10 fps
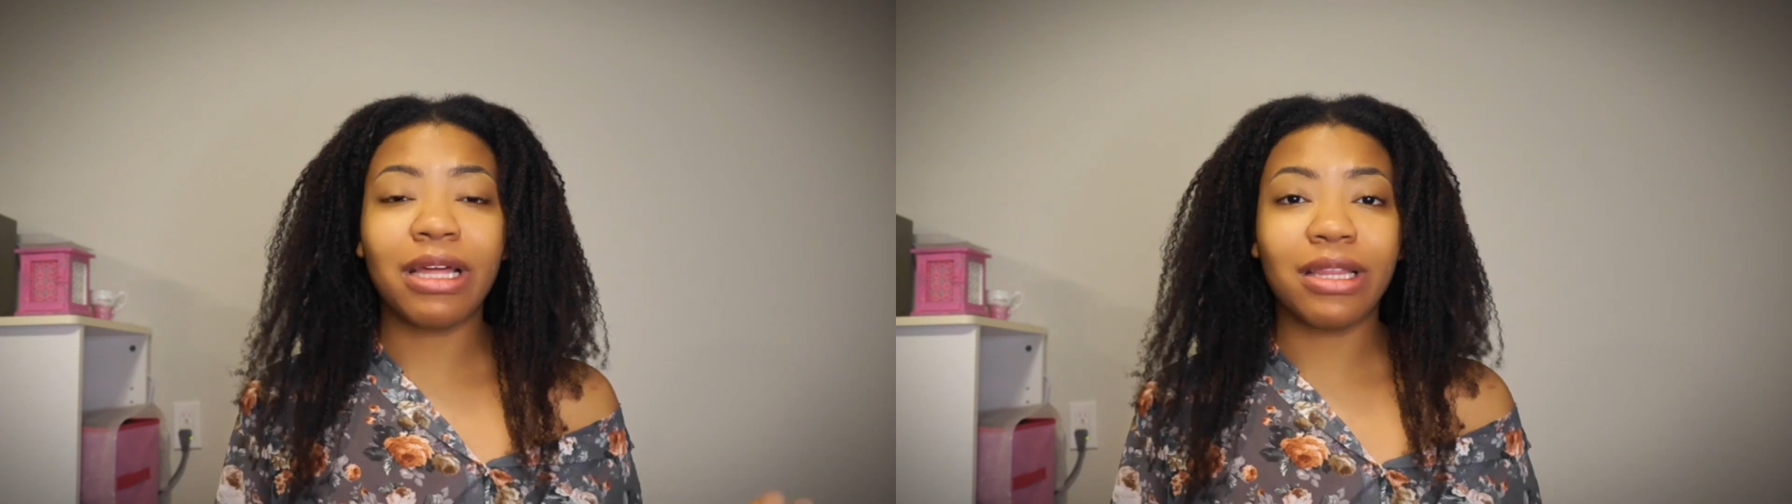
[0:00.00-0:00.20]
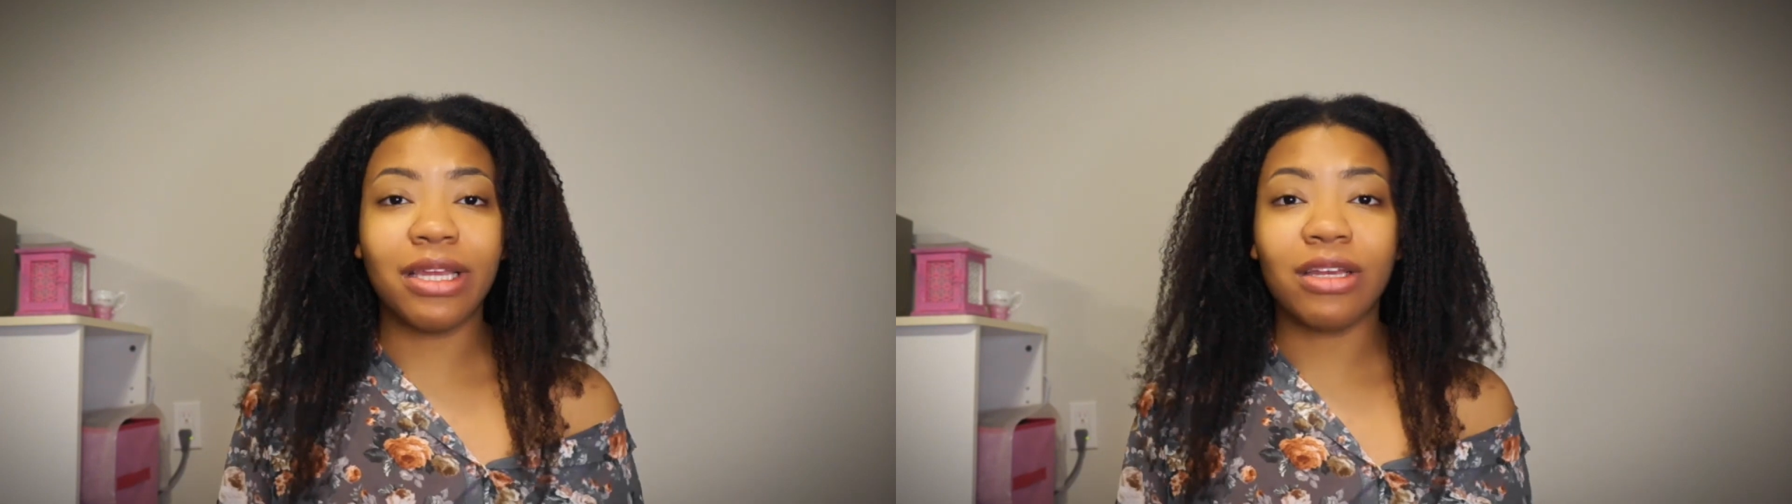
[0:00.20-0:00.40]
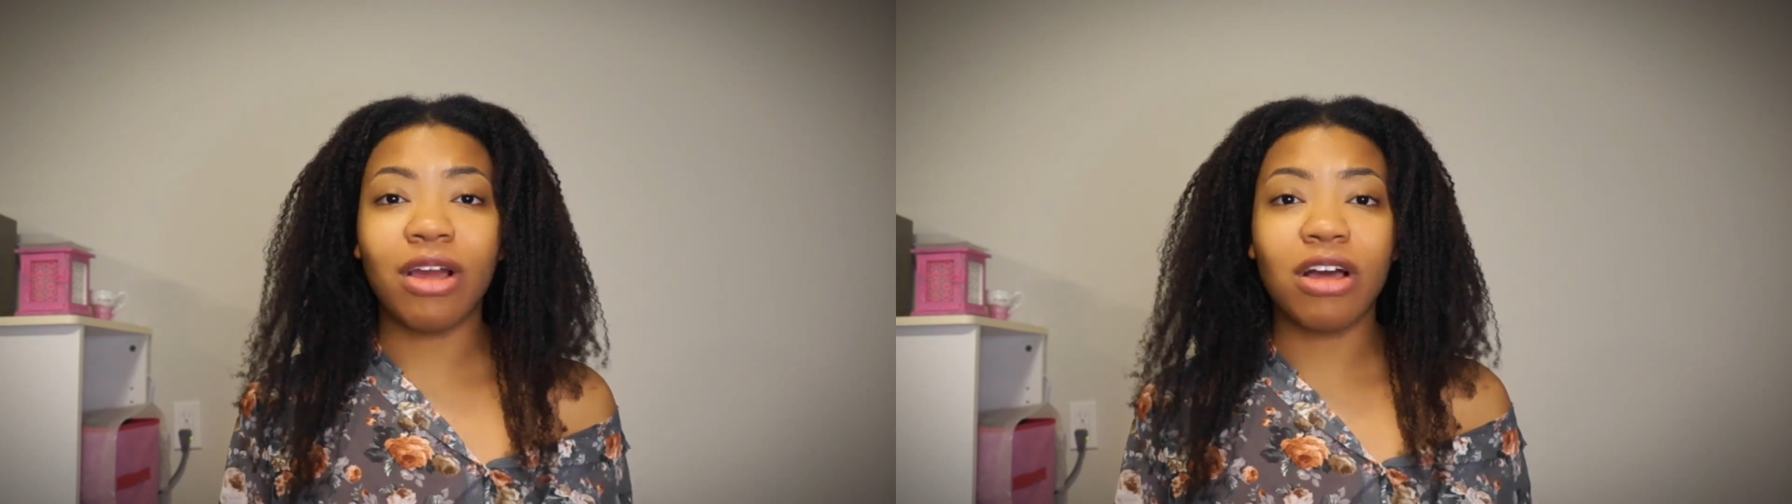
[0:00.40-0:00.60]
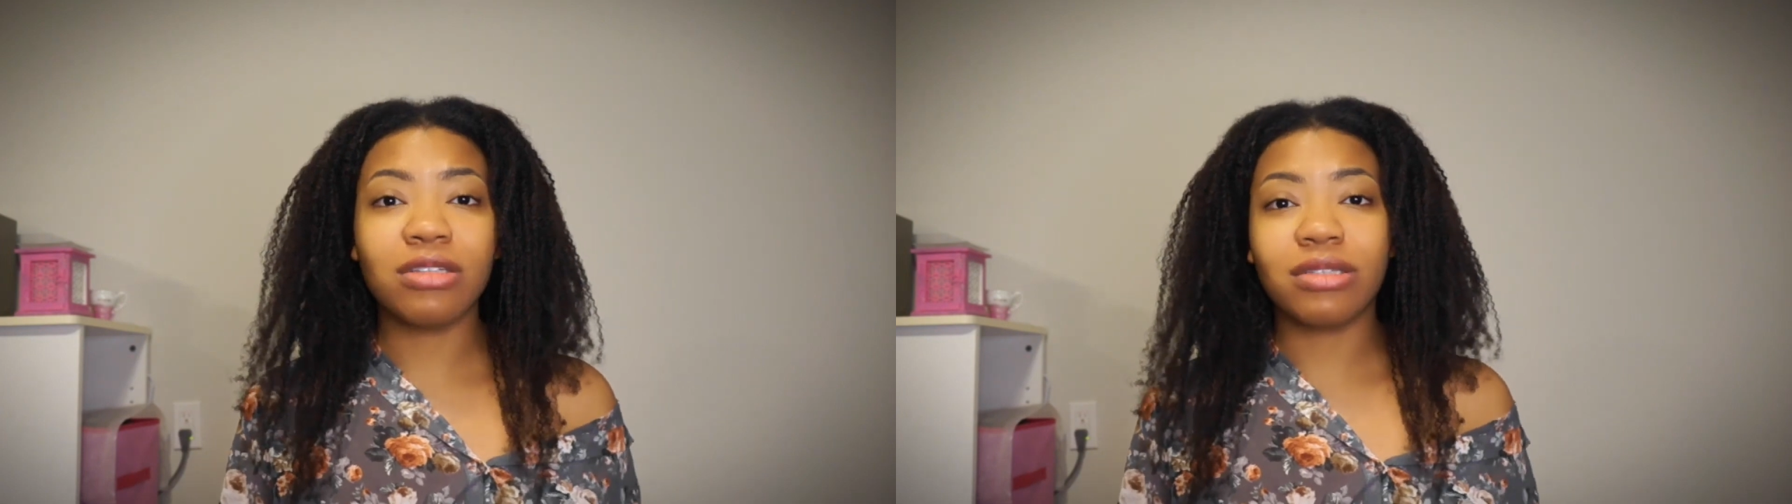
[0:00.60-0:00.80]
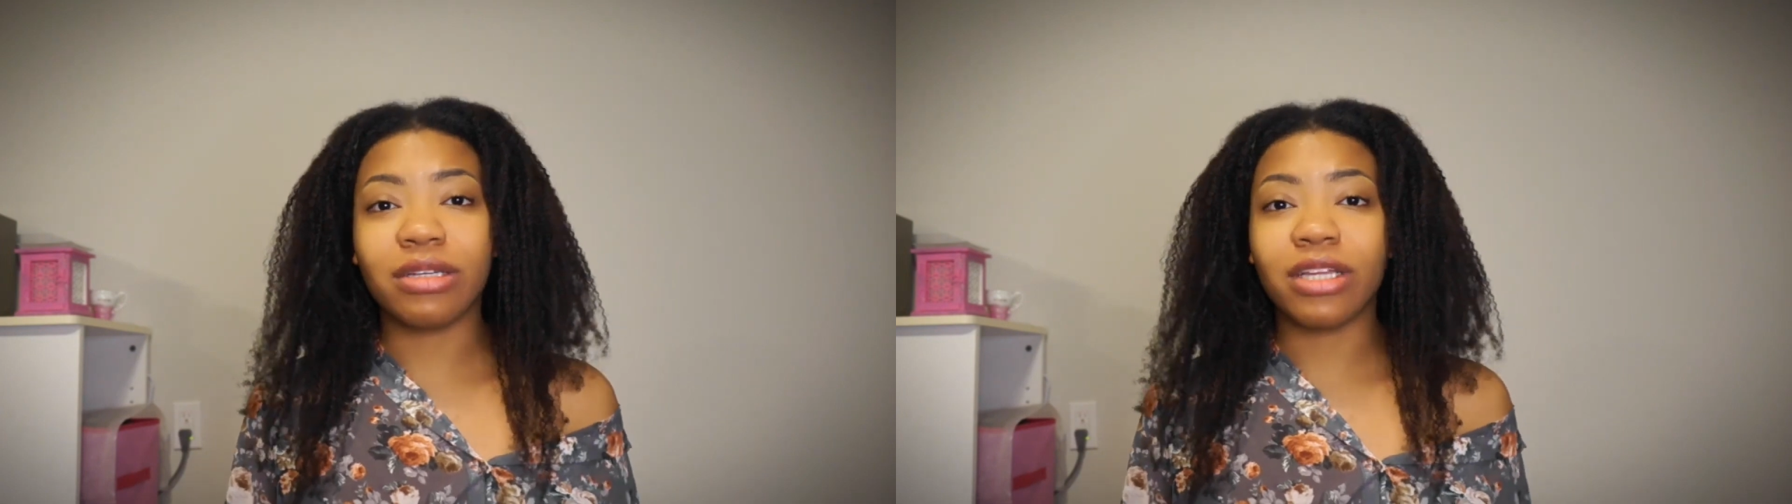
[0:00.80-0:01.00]
clean
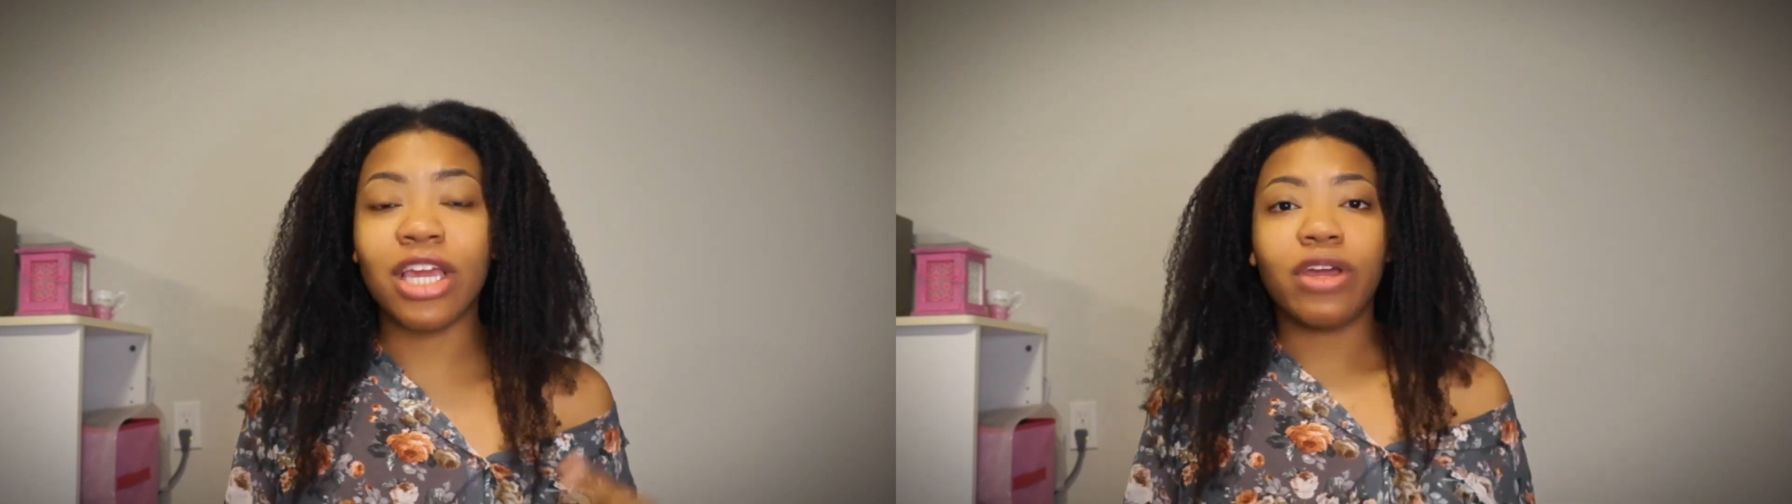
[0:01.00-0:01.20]
constantly.